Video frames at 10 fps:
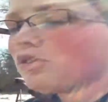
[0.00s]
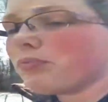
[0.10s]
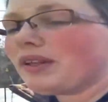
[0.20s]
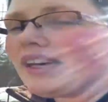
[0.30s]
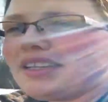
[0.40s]
to
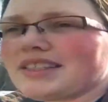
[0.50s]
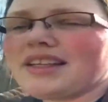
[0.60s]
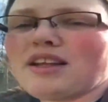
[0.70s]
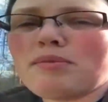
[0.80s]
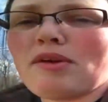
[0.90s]
plant a
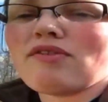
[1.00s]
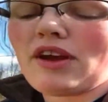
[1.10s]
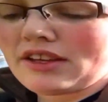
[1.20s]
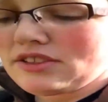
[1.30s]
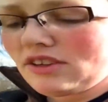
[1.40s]
little bit
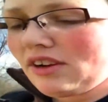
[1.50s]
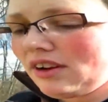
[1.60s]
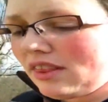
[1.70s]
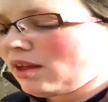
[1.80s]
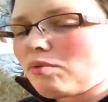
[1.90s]
faster
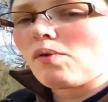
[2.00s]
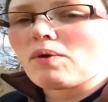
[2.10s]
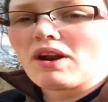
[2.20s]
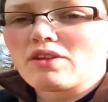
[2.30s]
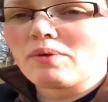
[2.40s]
than we
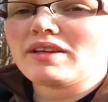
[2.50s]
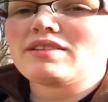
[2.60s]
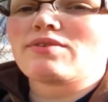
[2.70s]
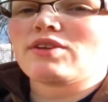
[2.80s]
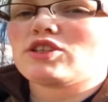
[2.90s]
would otherwise
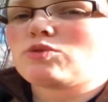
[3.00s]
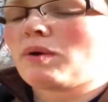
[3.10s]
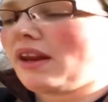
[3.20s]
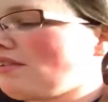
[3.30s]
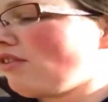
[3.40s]
if we just
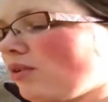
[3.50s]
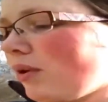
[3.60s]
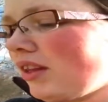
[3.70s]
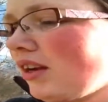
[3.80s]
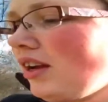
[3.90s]
waited for the
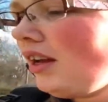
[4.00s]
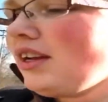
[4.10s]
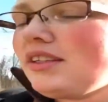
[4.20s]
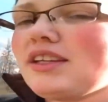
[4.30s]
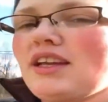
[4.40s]
weather
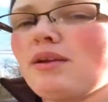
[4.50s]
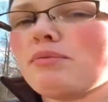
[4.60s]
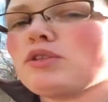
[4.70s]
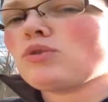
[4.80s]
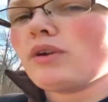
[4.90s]
to heat up
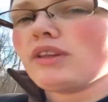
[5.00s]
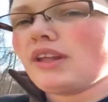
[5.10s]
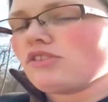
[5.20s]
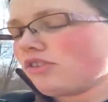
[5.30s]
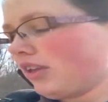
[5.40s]
the soil
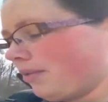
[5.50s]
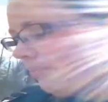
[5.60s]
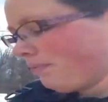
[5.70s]
naturally.